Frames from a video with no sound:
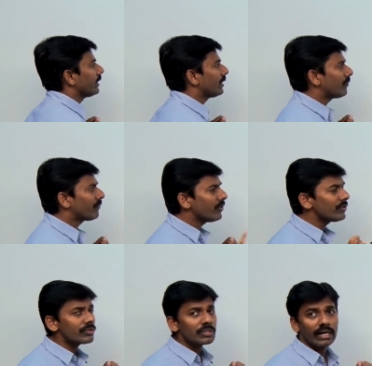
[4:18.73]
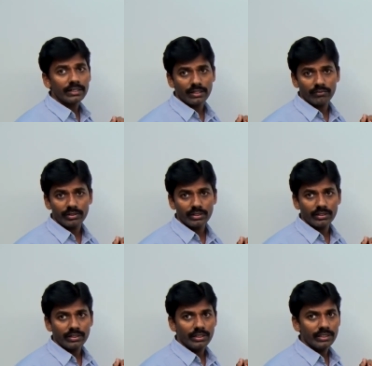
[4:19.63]
the first activity,
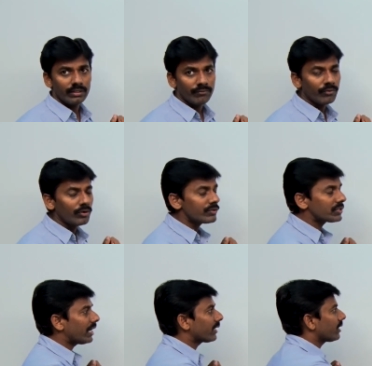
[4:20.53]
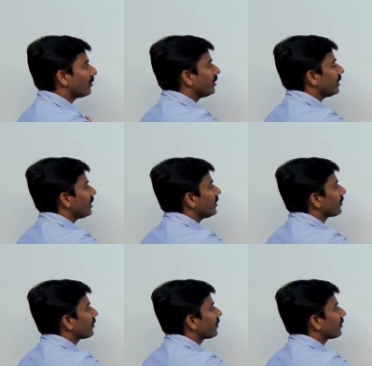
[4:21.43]
the first activity